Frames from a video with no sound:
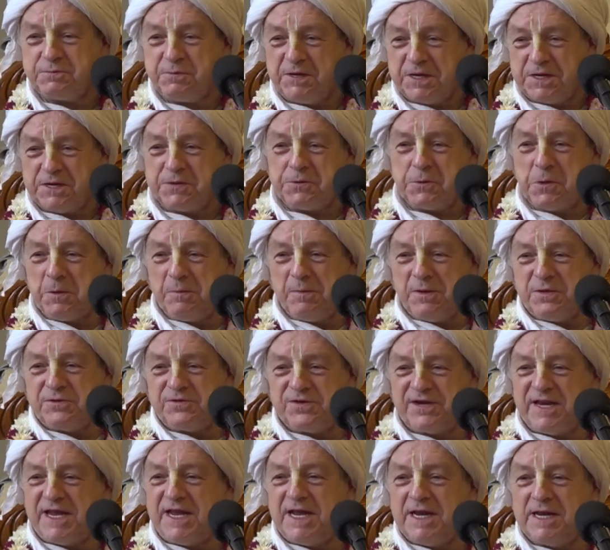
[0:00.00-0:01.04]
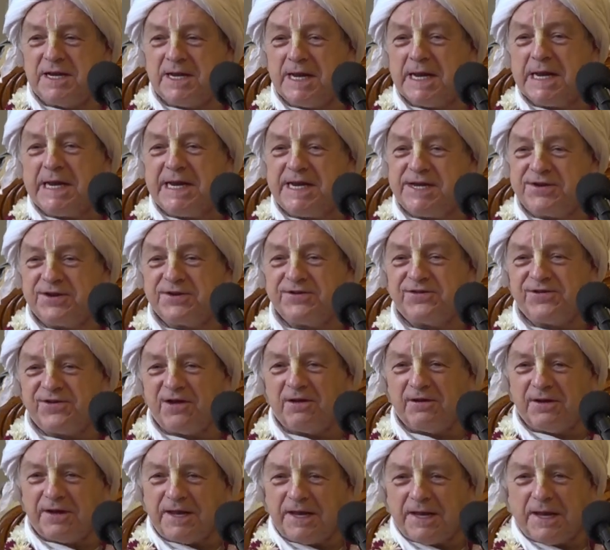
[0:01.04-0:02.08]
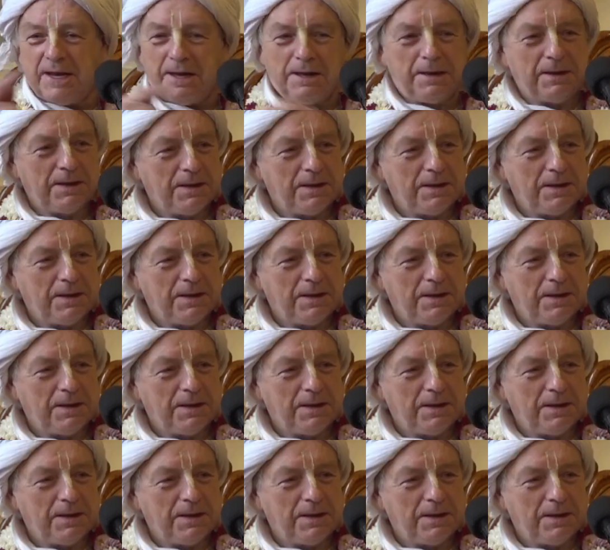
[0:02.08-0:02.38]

We can almost hear Lalita Shaki